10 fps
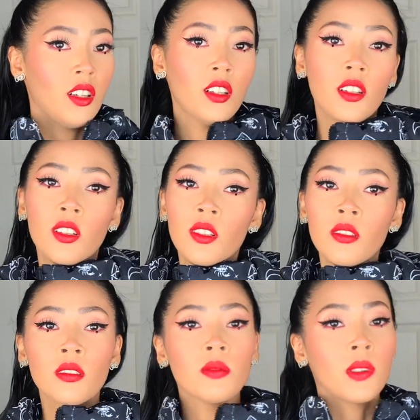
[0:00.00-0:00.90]
Oh
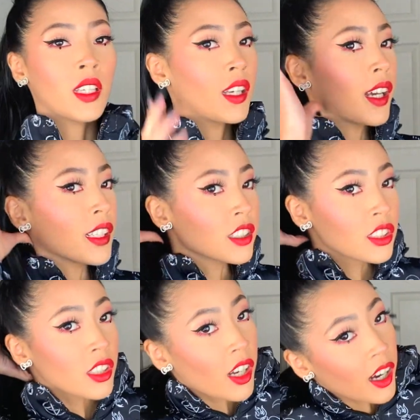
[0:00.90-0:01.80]
my gosh,
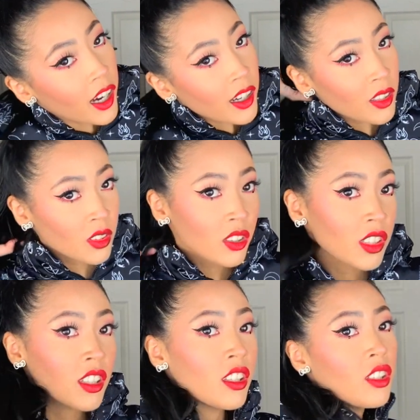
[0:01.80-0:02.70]
how
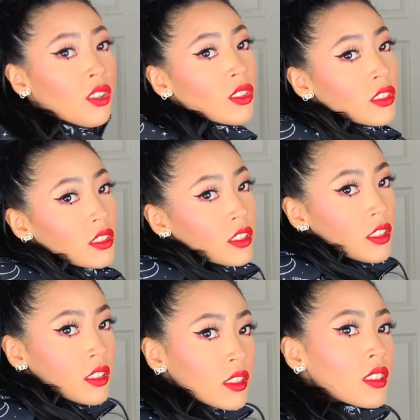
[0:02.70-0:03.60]
cute
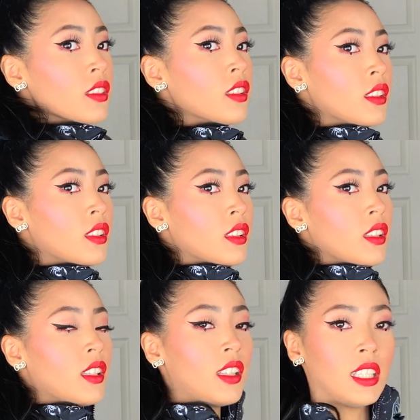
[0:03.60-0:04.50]

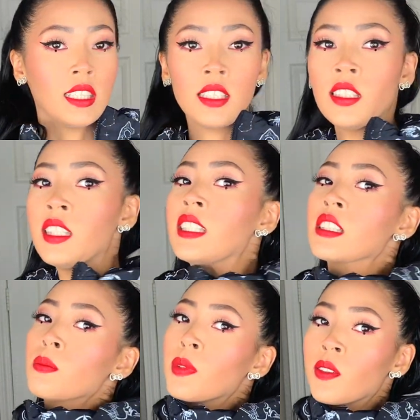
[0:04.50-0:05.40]
is this
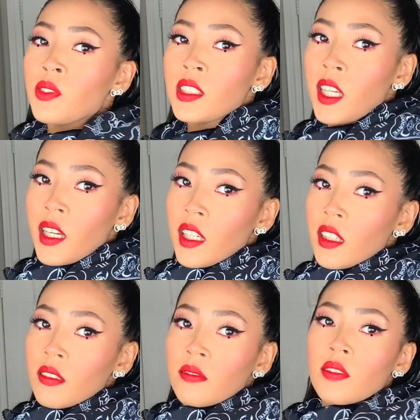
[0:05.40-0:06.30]
puffy jacket?
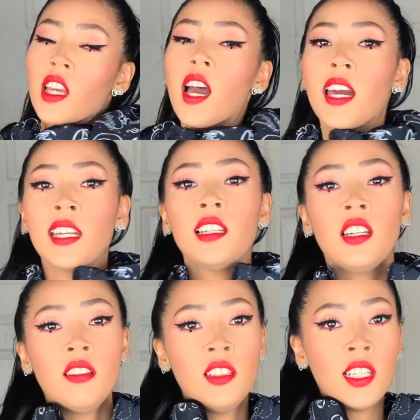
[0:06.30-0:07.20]
And I
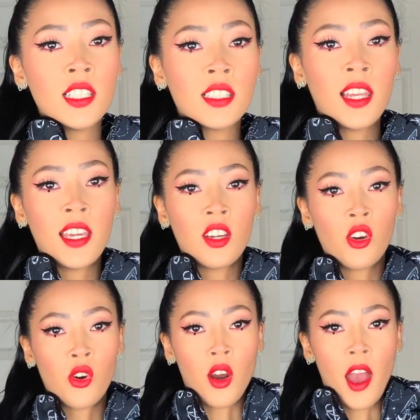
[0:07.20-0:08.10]
love that it's like
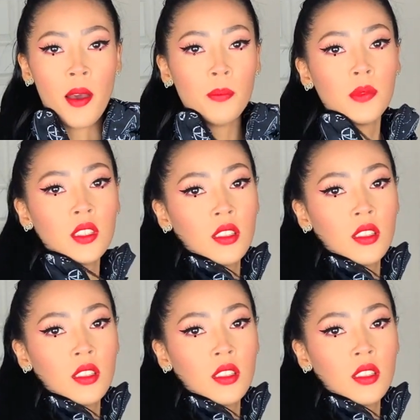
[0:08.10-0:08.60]
cropped.